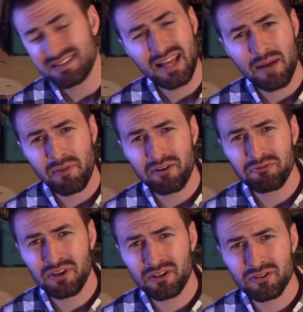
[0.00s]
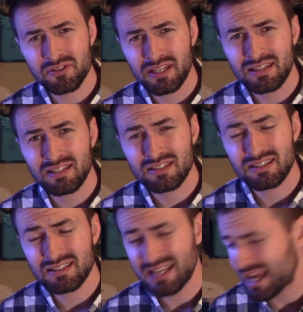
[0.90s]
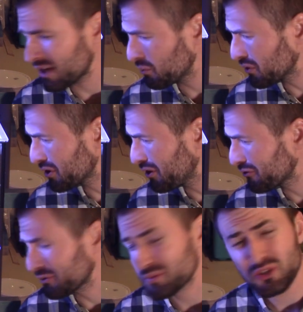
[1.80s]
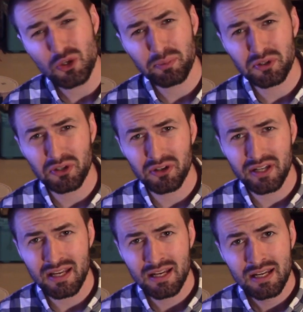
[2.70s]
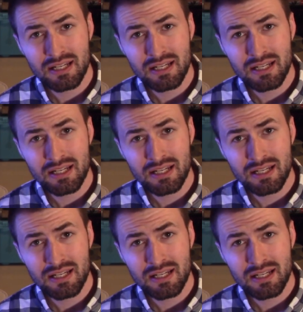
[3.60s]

to snap my fingers and the tank will go from super dirty